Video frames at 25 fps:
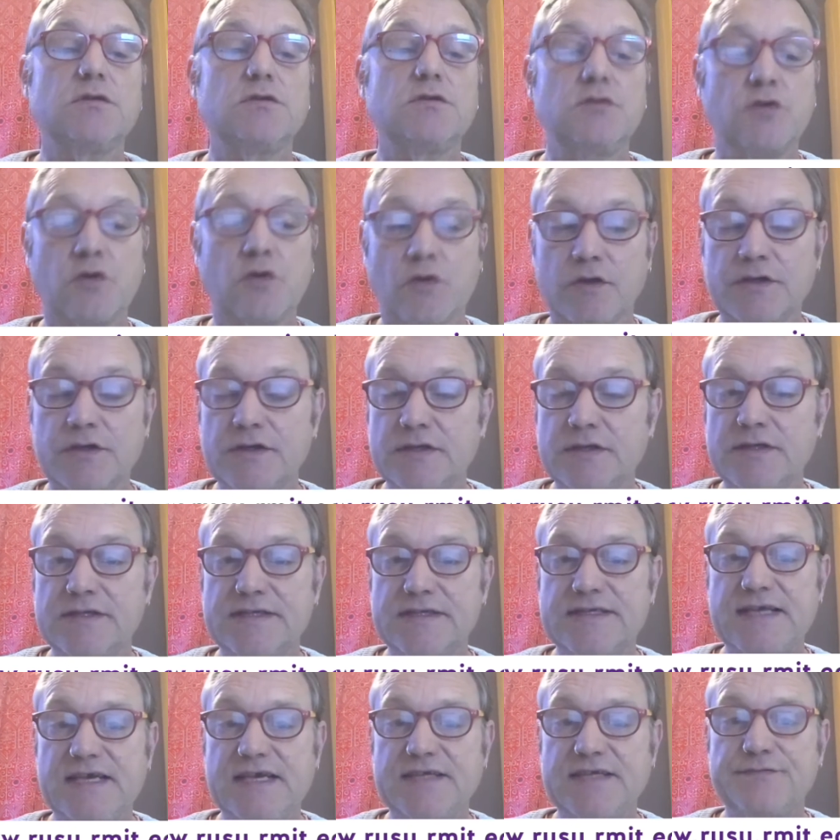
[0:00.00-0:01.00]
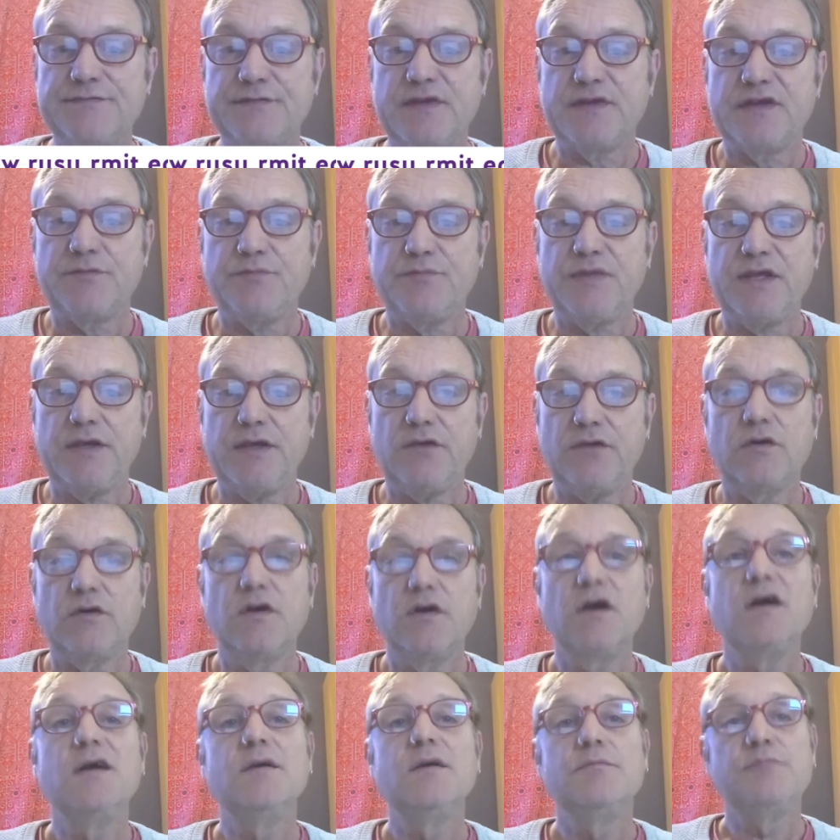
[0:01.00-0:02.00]
not an assessment appeal,
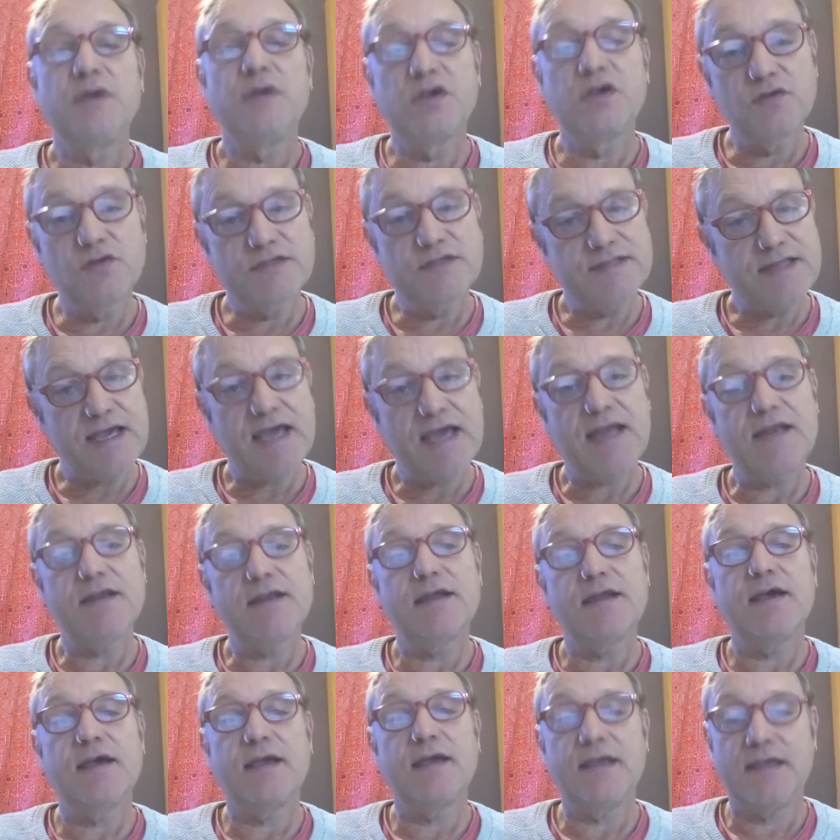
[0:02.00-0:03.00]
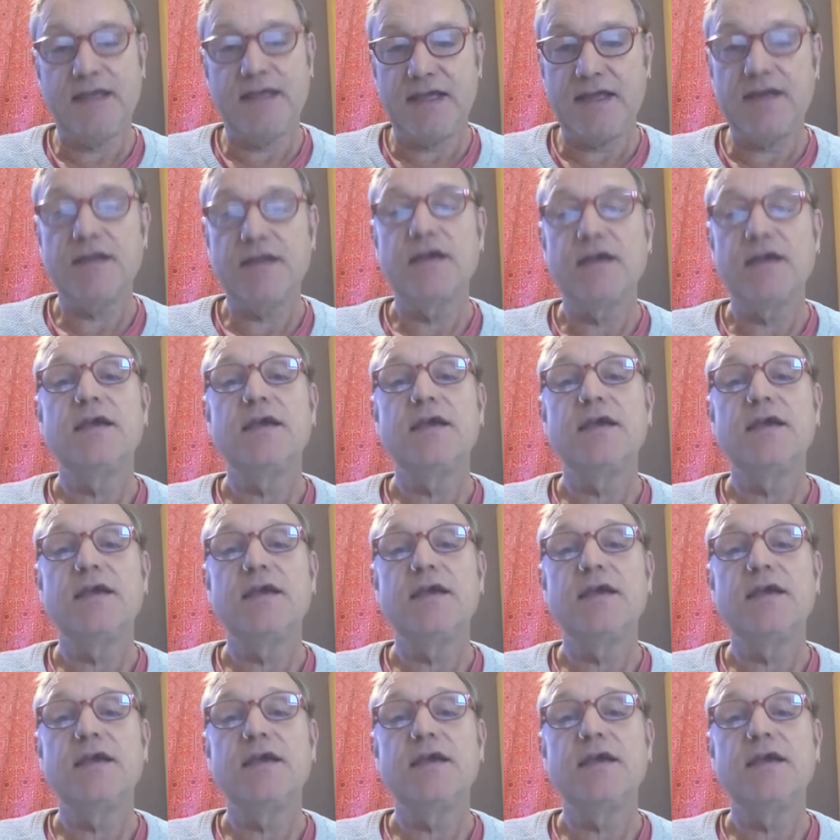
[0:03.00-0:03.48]
because that, again,